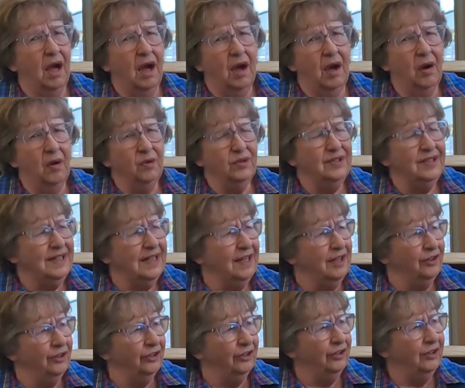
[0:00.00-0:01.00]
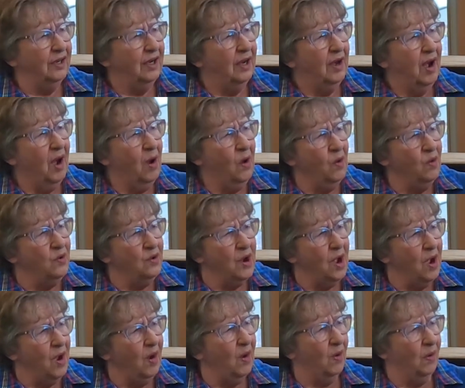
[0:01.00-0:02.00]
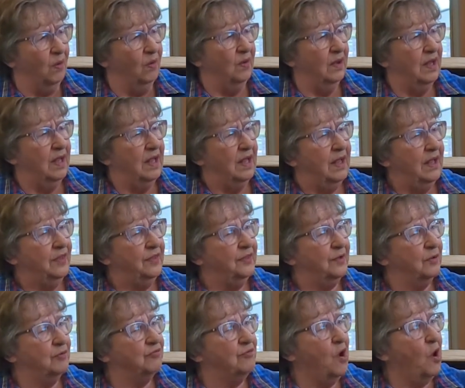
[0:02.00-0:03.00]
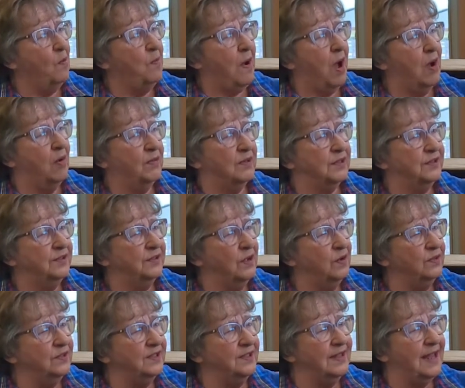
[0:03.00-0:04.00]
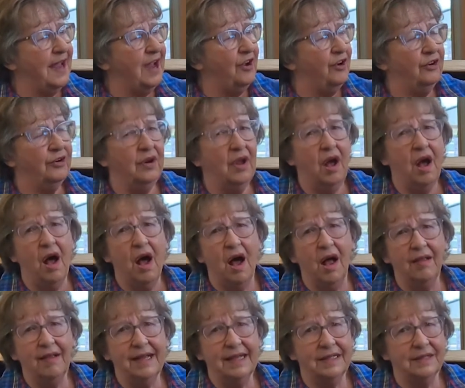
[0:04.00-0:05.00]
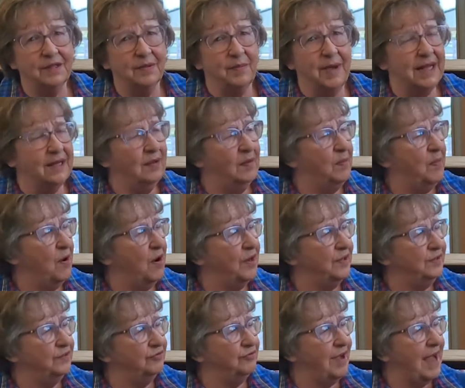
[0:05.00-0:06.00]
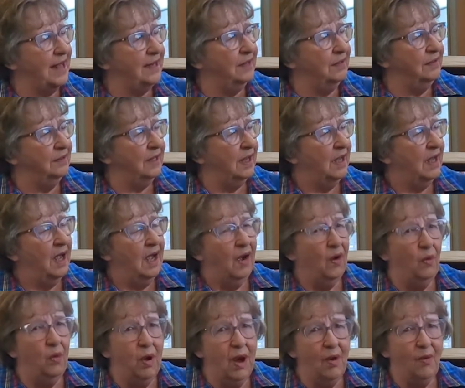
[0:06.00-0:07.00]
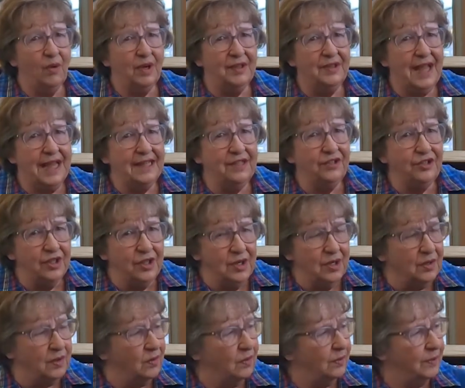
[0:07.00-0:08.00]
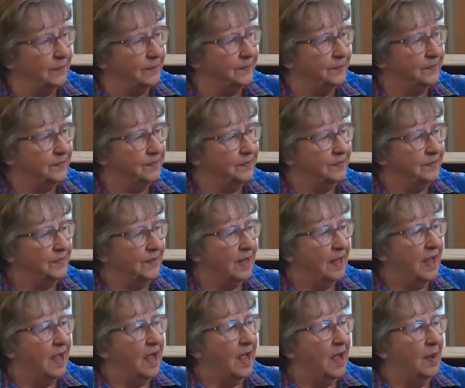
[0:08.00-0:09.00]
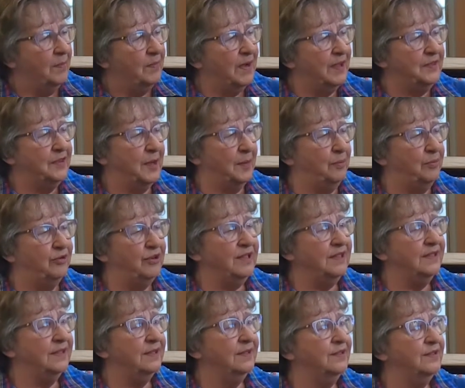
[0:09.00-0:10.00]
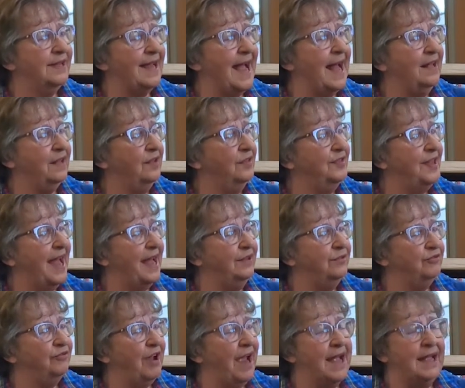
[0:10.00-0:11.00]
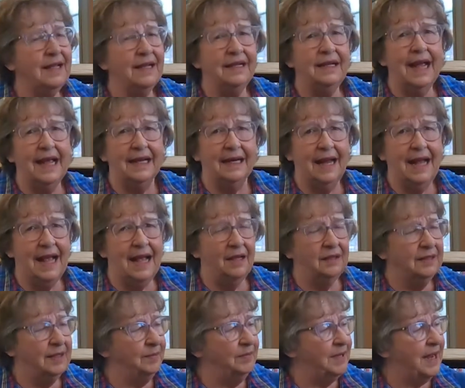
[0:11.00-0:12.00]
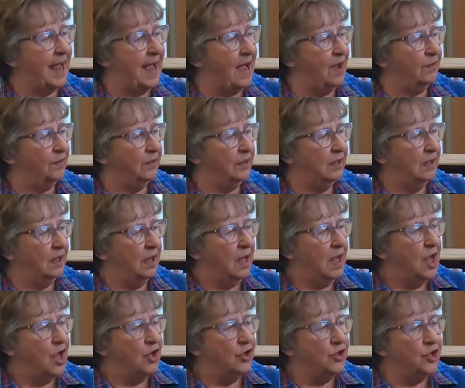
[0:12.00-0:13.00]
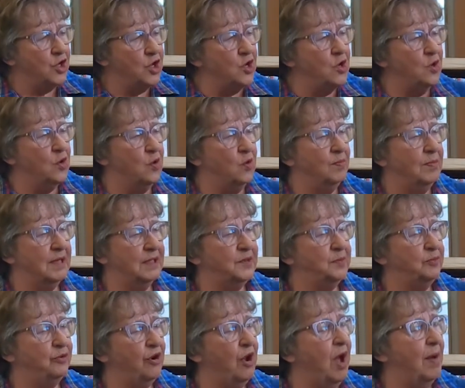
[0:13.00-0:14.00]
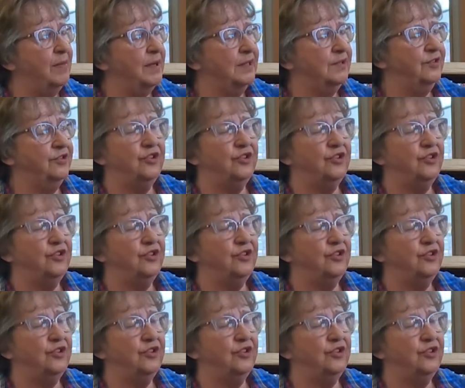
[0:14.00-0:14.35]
Oh dear, oh no. The robot was so scared, all his metal parts rattled. What would they do? but the princess tackled that dragon and held him down. You must promise